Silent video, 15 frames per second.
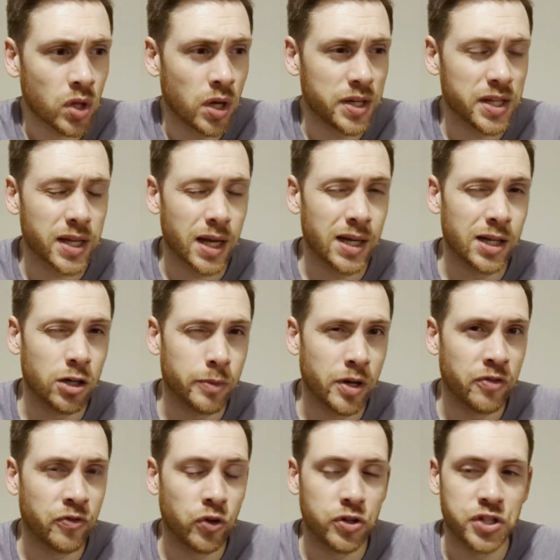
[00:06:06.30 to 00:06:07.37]
I did get a little
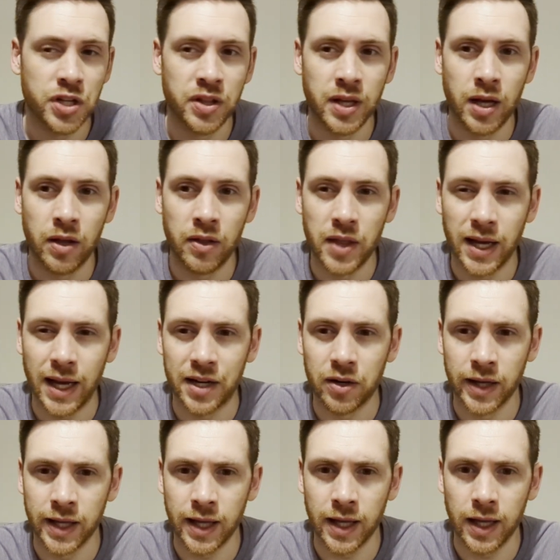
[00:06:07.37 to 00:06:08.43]
bit of footage in there. They had
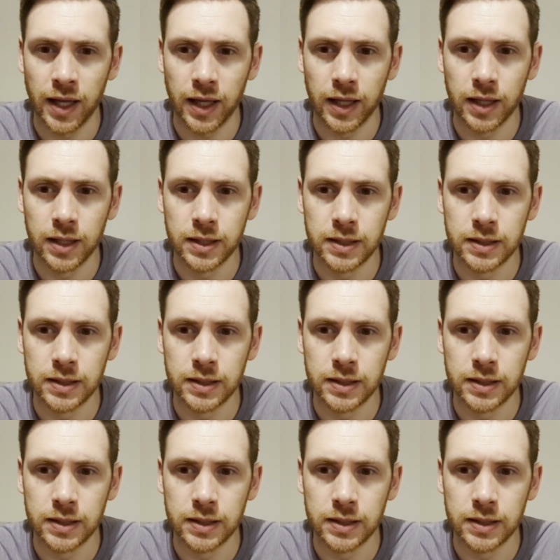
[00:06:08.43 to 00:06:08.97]
like a,